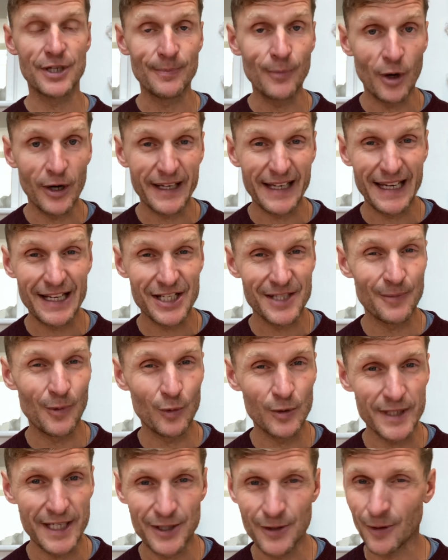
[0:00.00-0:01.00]
you might get a
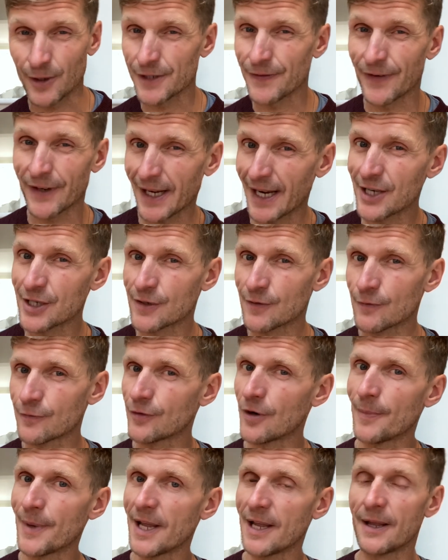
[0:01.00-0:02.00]
small detoxification
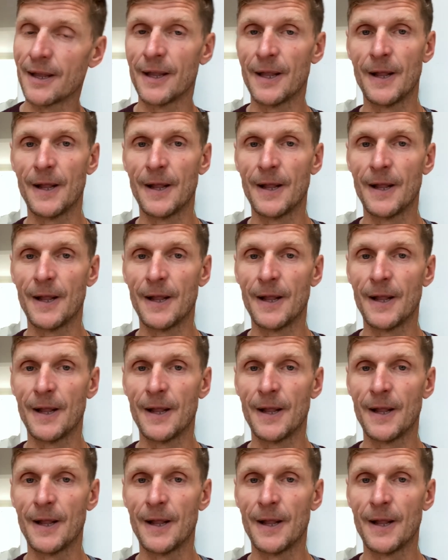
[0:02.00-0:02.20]
from it.